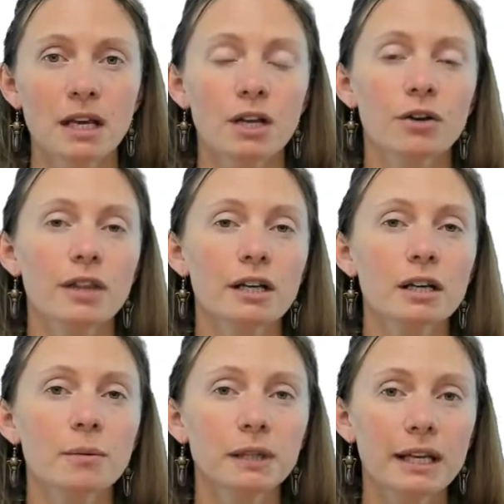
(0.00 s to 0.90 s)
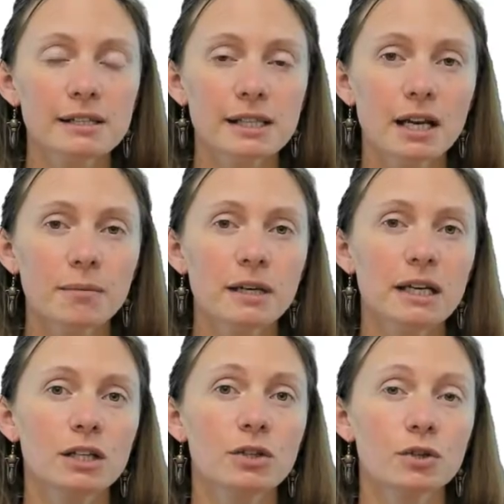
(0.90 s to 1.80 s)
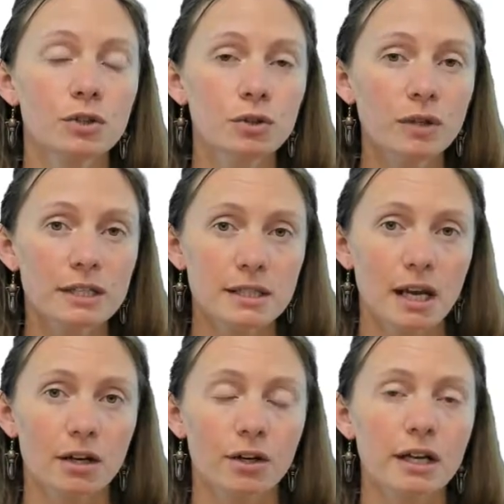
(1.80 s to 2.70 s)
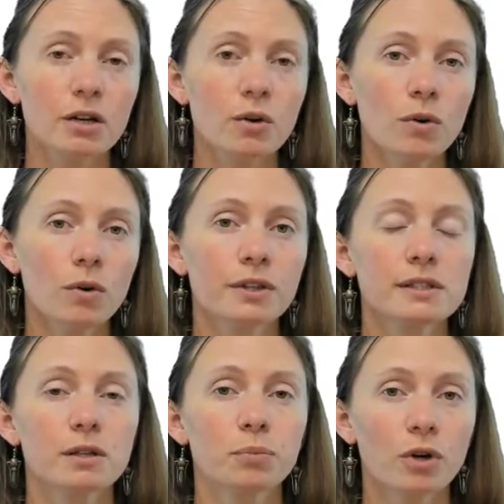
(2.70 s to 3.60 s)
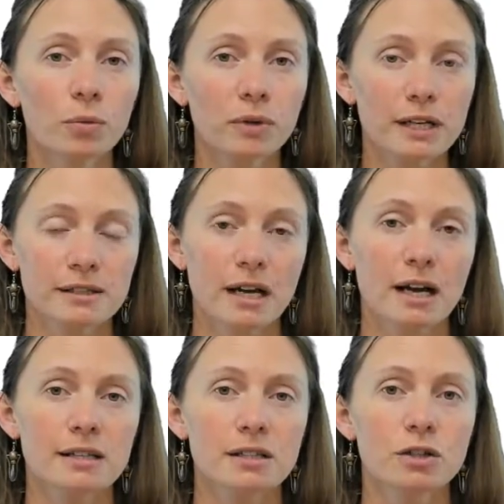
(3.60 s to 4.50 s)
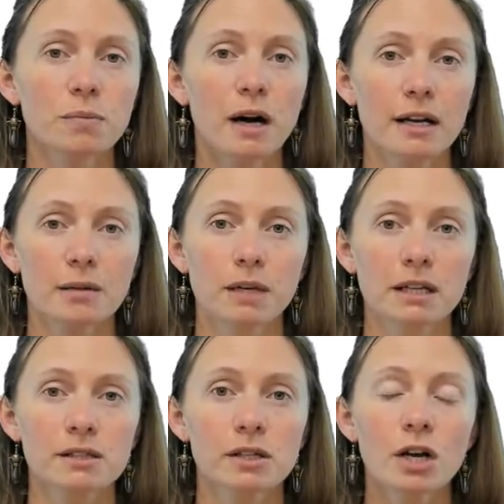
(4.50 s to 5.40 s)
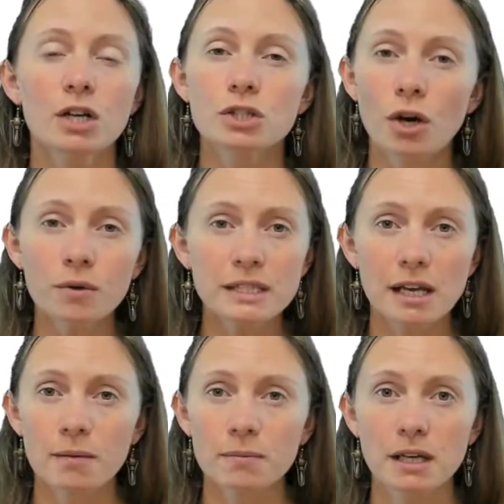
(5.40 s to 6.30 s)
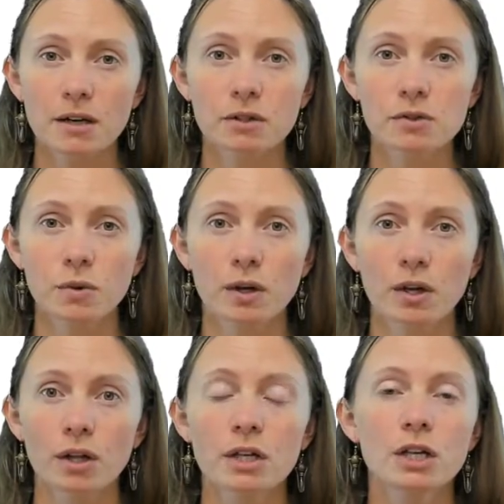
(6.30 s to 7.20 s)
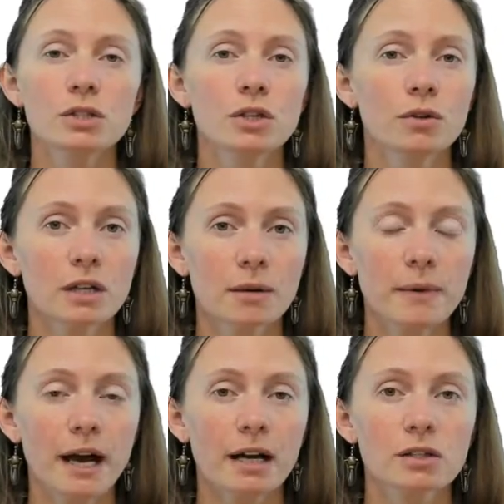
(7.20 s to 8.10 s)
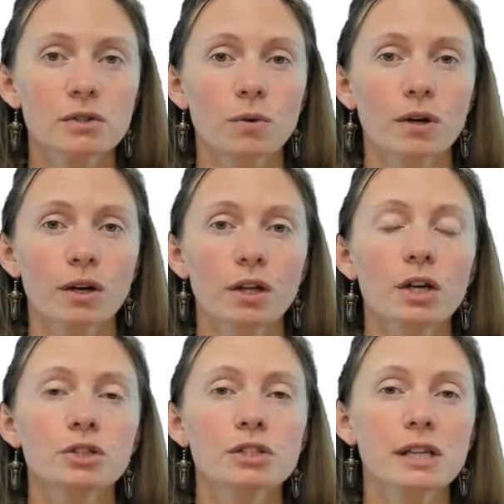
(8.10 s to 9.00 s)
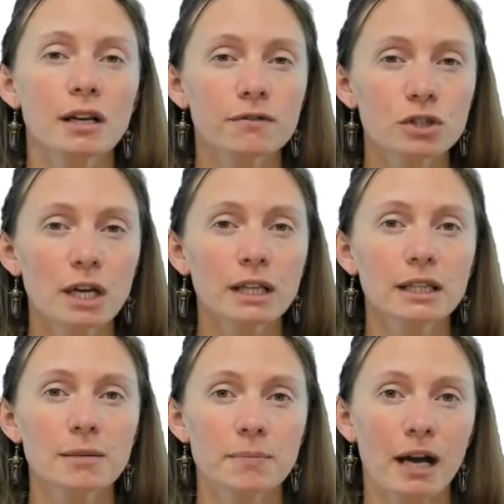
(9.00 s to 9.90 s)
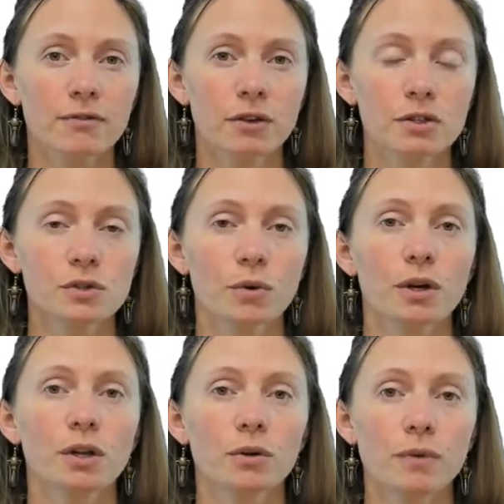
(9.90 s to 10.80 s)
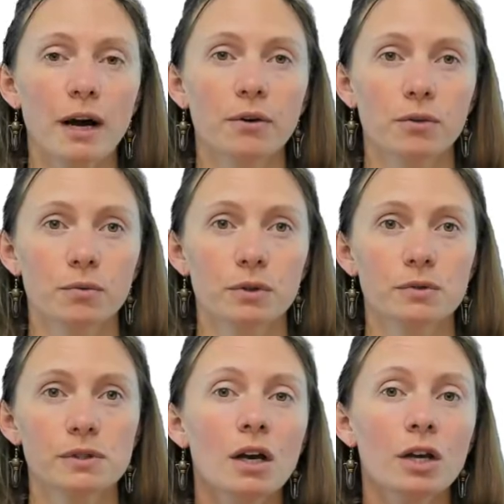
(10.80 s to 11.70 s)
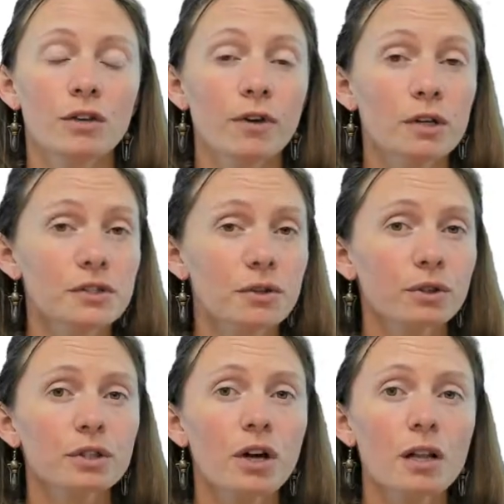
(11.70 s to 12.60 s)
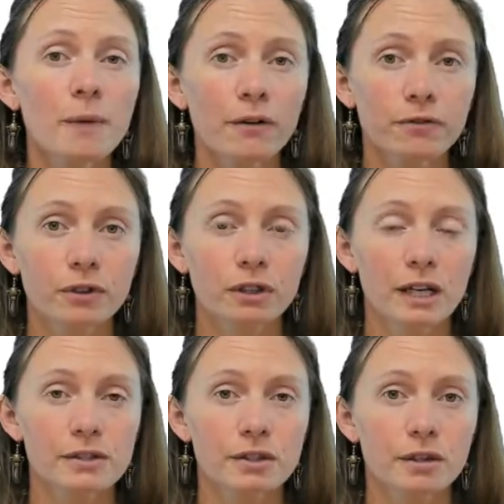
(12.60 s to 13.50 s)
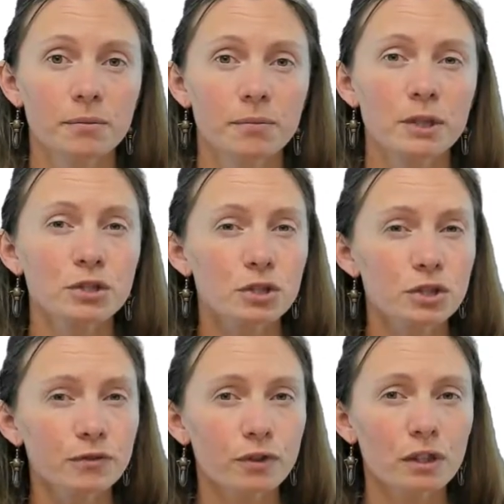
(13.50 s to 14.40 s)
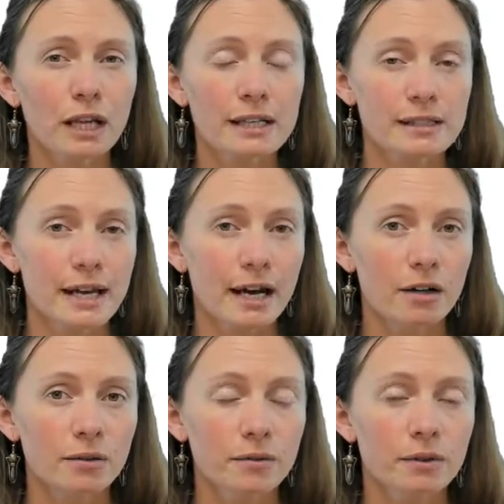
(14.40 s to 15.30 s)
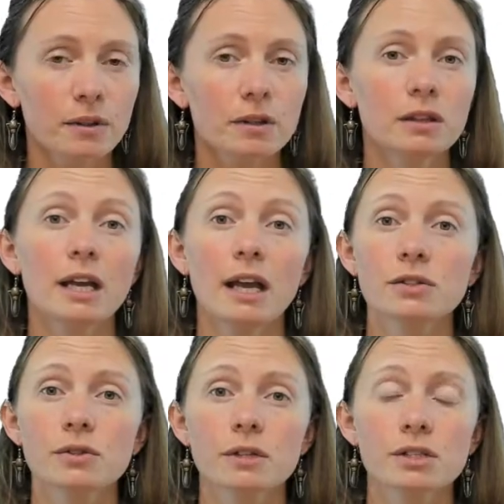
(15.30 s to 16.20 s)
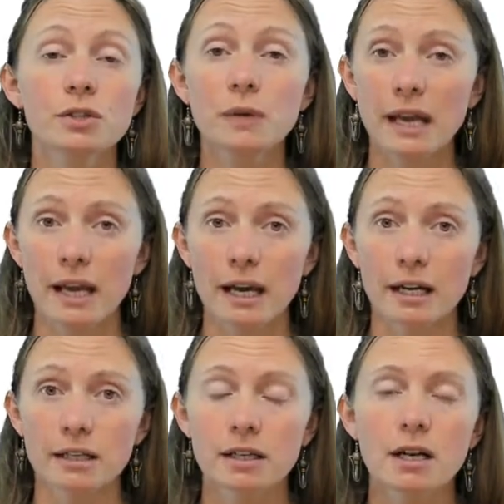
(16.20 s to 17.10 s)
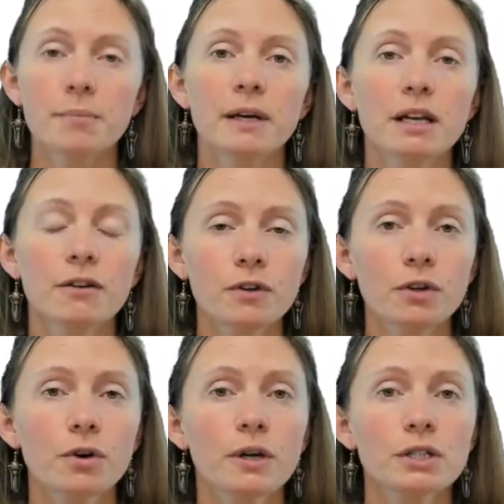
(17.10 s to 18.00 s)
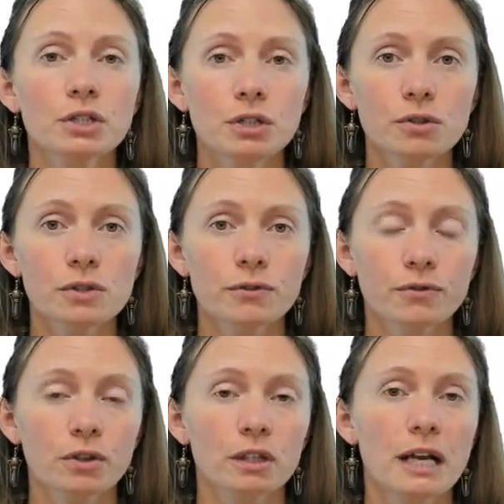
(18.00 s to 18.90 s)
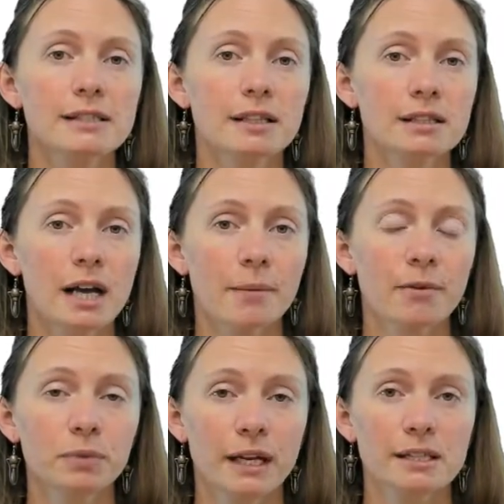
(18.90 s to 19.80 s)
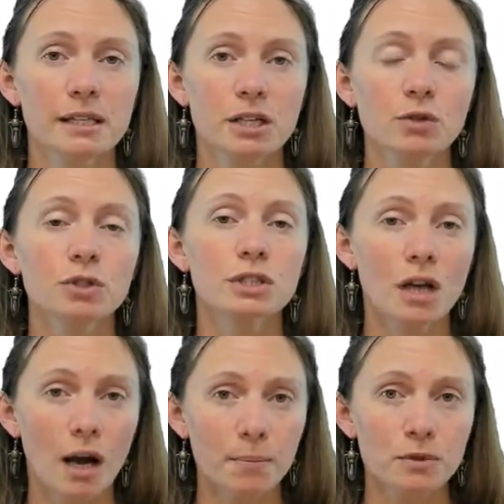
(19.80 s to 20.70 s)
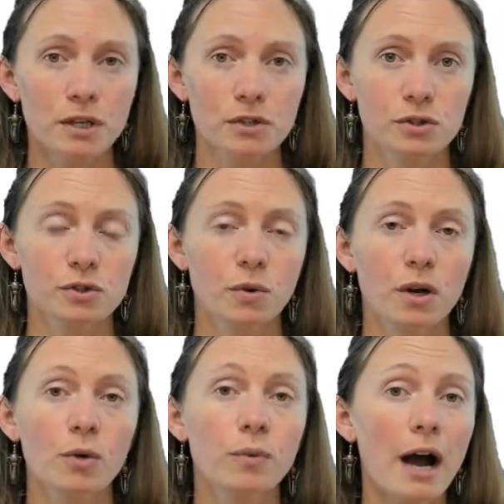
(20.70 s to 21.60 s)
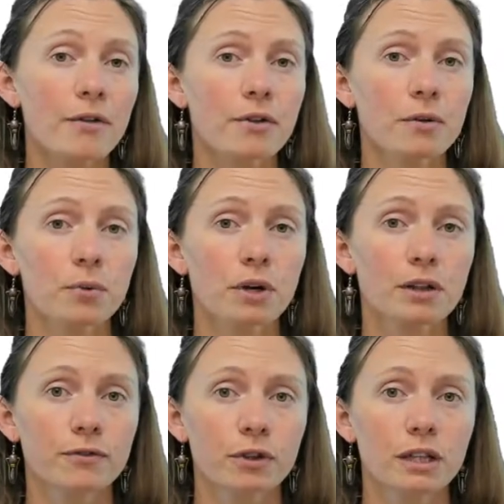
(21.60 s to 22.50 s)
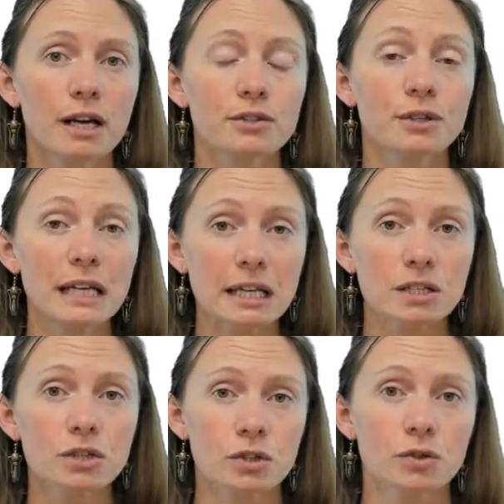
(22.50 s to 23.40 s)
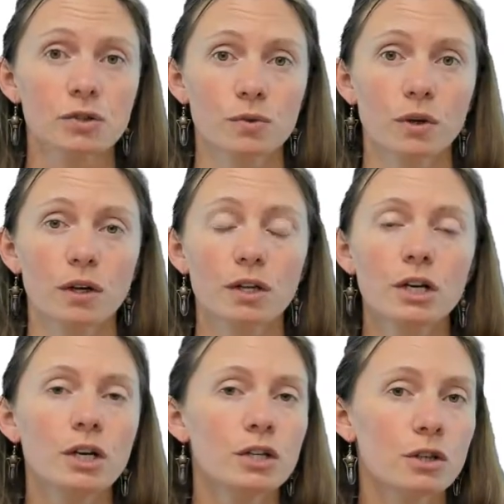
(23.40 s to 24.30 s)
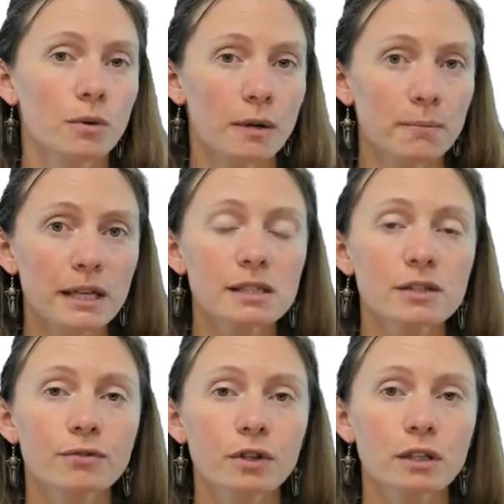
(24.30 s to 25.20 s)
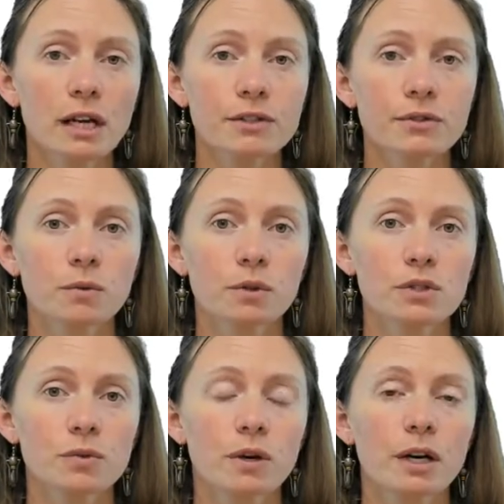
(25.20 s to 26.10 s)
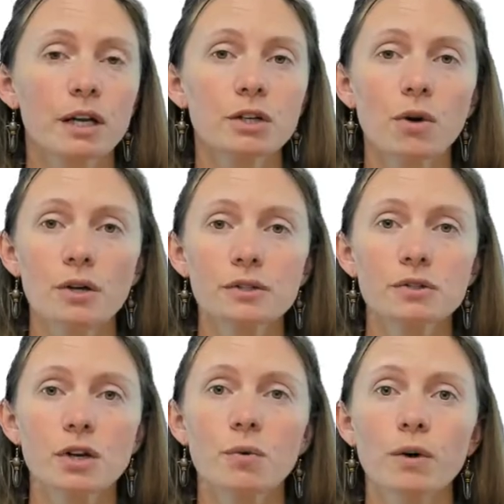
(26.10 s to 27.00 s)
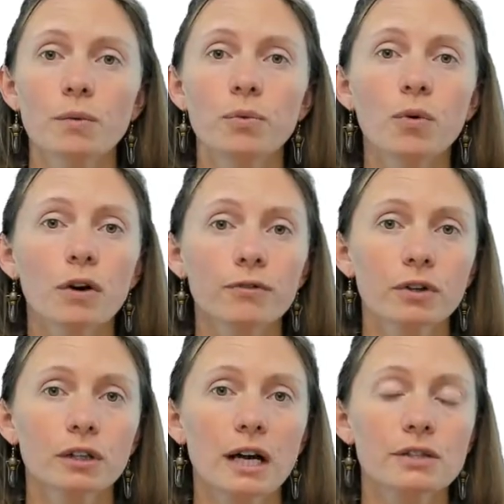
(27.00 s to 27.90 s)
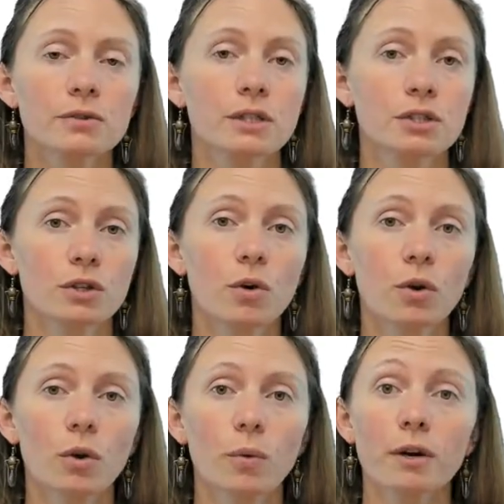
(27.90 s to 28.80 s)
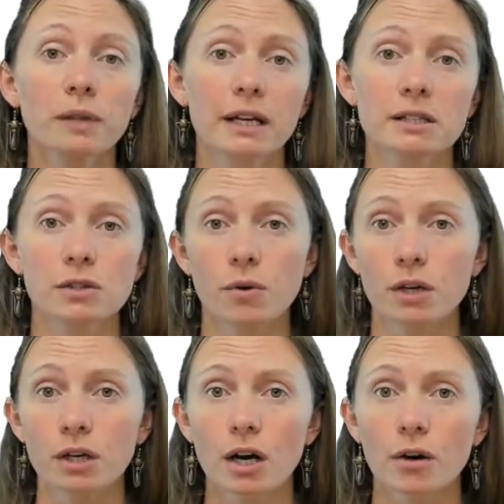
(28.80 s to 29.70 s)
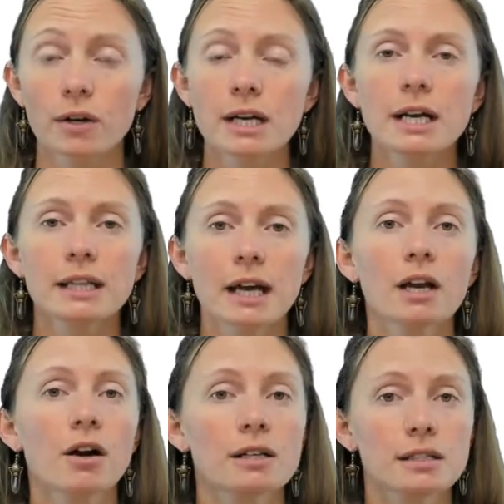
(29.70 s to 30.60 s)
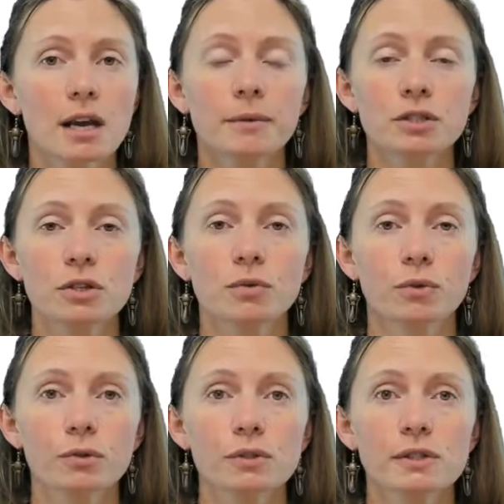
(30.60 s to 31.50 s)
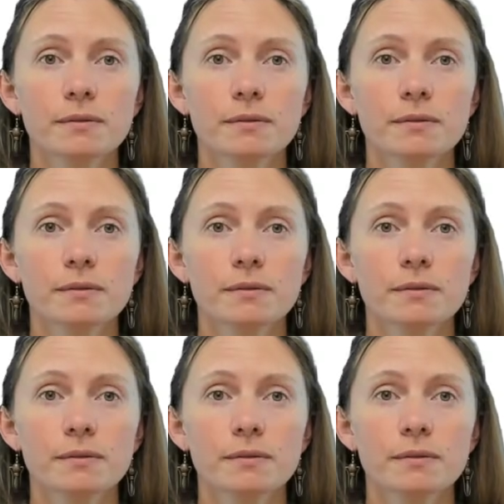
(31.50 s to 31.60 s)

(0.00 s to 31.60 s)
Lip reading: You're then going to place them in your new container in a hole that's an appropriate size in your potting mix. Don't tamp down the soil, don't compact the soil, just kind of gently backfill the soil around the roots. You've also learned all about fertilizer, but should you fertilize now? The answer is you can, but if you're going to choose to fertilize at the time of planting, you should top dress your soil rather than putting the fertilizer into the soil. You don't want to mix the fertilizer in with the soil, and you also don't want to pour fertilizer into the hole where your plant is going to go. That can cause damage to the roots.